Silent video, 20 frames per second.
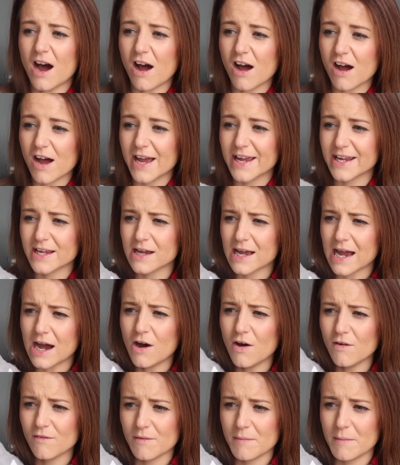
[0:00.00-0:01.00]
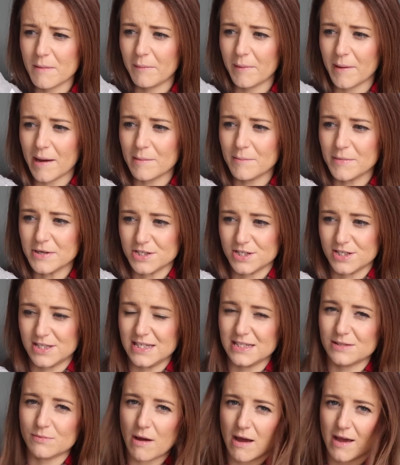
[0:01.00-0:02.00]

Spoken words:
I can't remember how much these were.